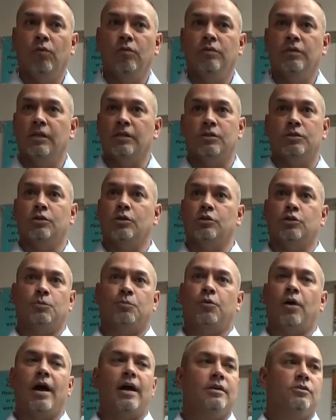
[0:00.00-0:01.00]
this is a
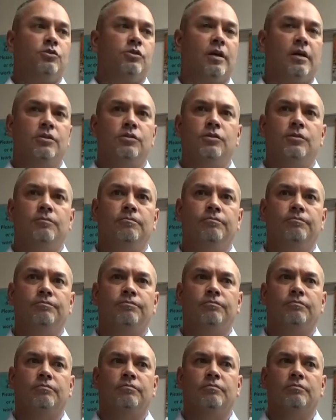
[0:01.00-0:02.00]
surprise, Judge.
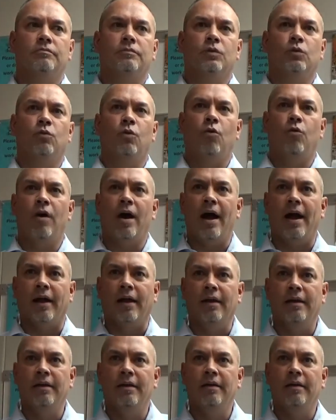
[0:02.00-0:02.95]
Well, why?